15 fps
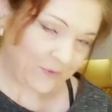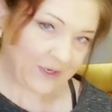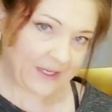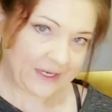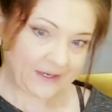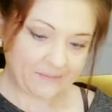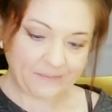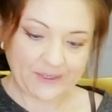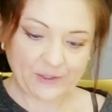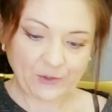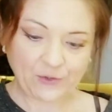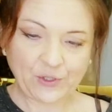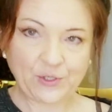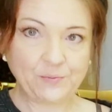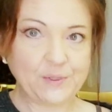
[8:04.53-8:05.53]
really
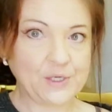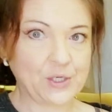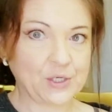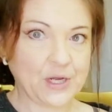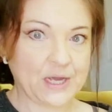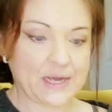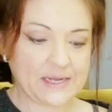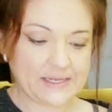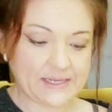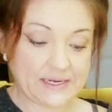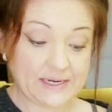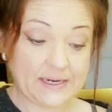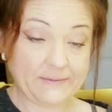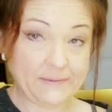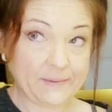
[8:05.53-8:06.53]
measure too much, guys. I
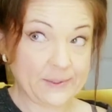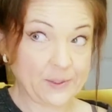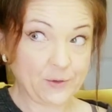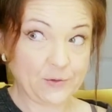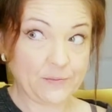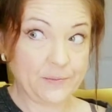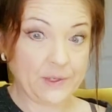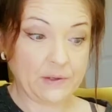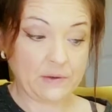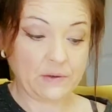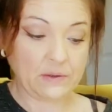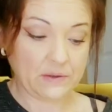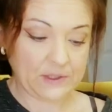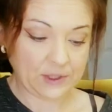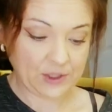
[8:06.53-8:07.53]
didn't even measure the milk.
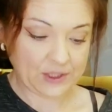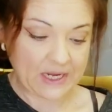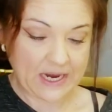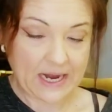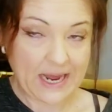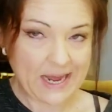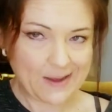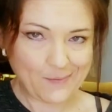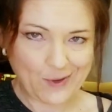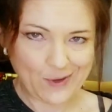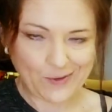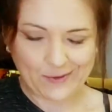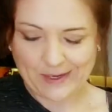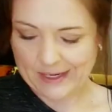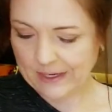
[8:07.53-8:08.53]
Just kind of
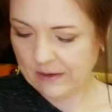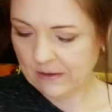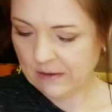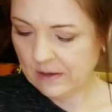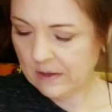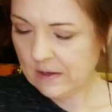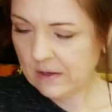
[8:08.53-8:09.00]
eyeballed it.